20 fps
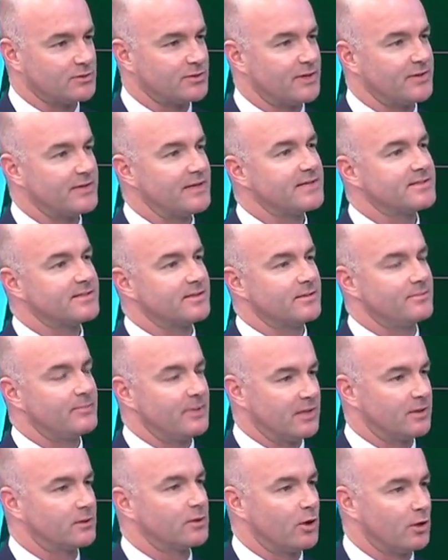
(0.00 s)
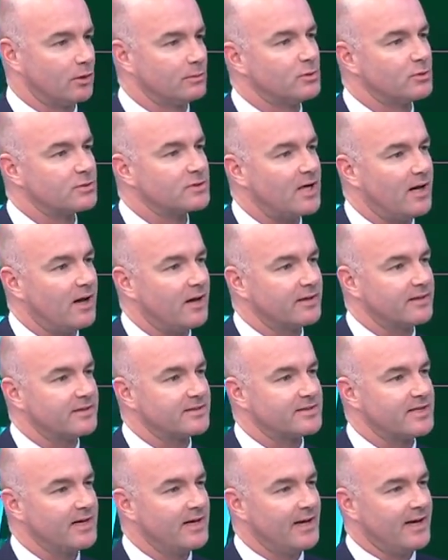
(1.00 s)
Ah, so these okay. are the big global
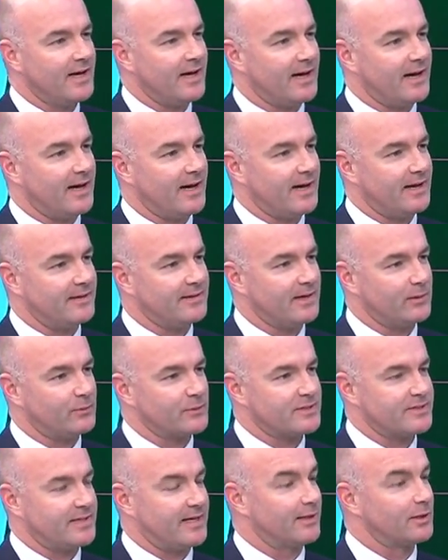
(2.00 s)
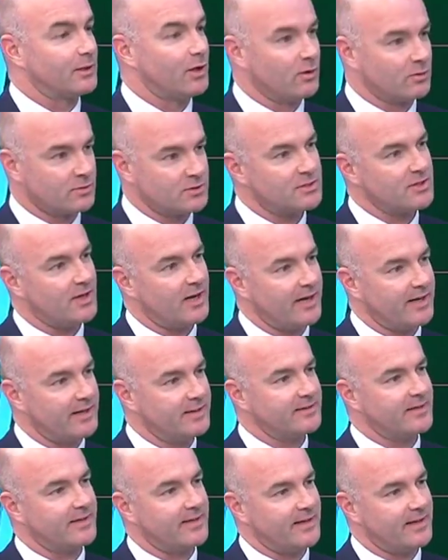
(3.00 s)
targets uh, that were set
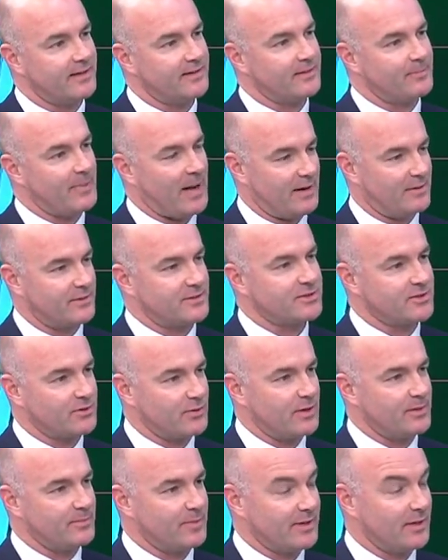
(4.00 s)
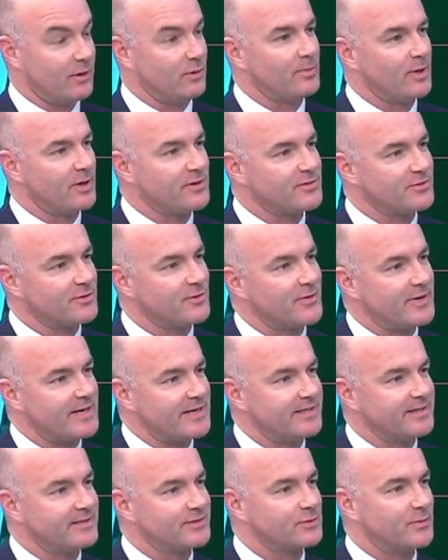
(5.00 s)
alongside uh, the Paris Agreement. They were both
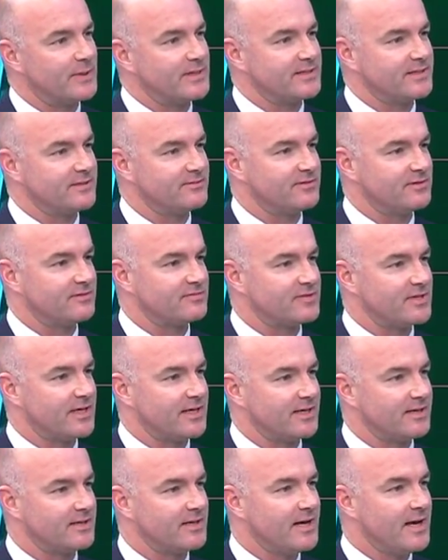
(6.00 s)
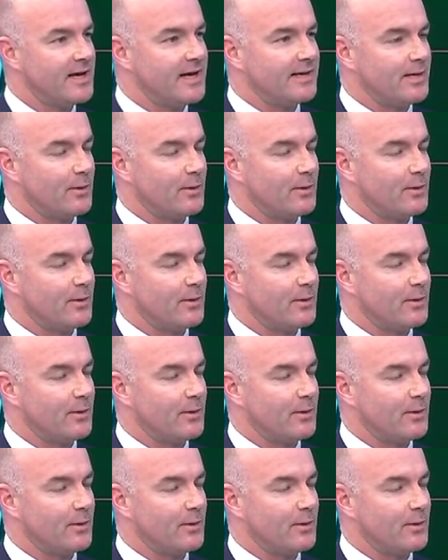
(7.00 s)
agreed in 2015. Yeah.